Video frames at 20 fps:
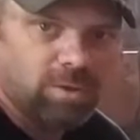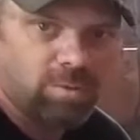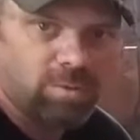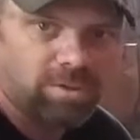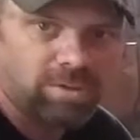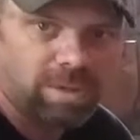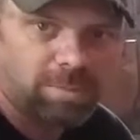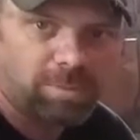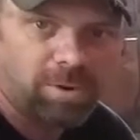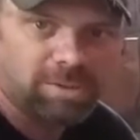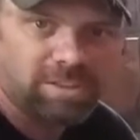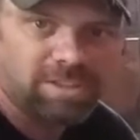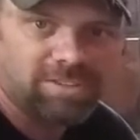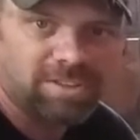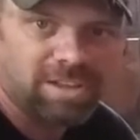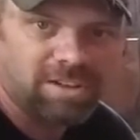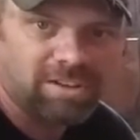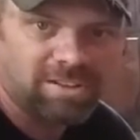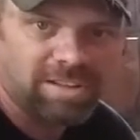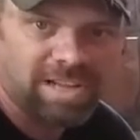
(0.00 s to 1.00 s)
was I marked the
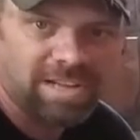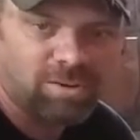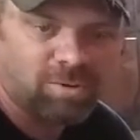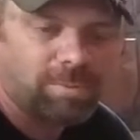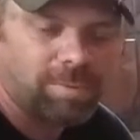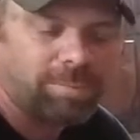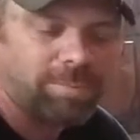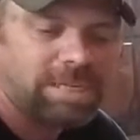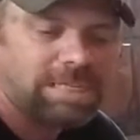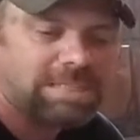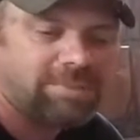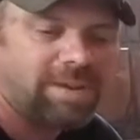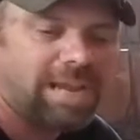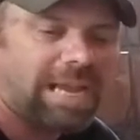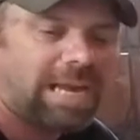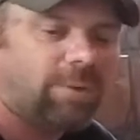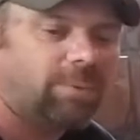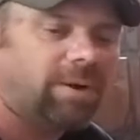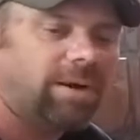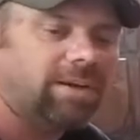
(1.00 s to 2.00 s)
center line on my piece of
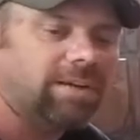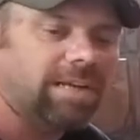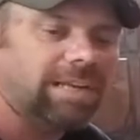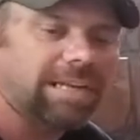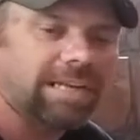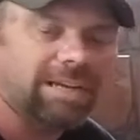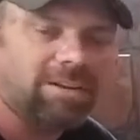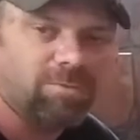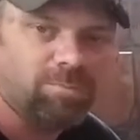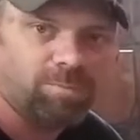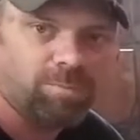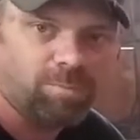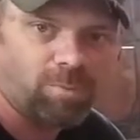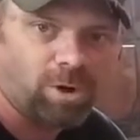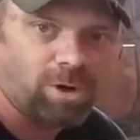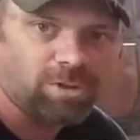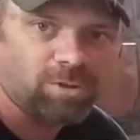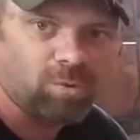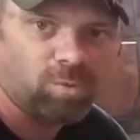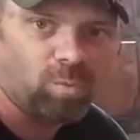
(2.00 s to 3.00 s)
angle iron, and then I
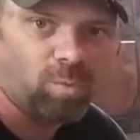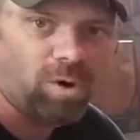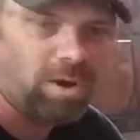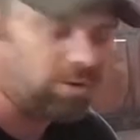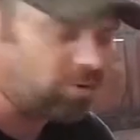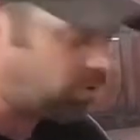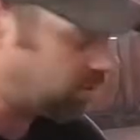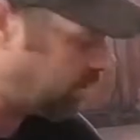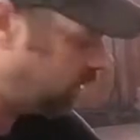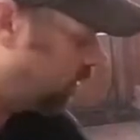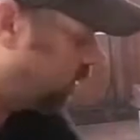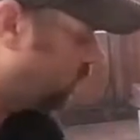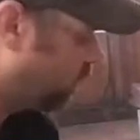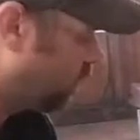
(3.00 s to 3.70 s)
marked a one on it,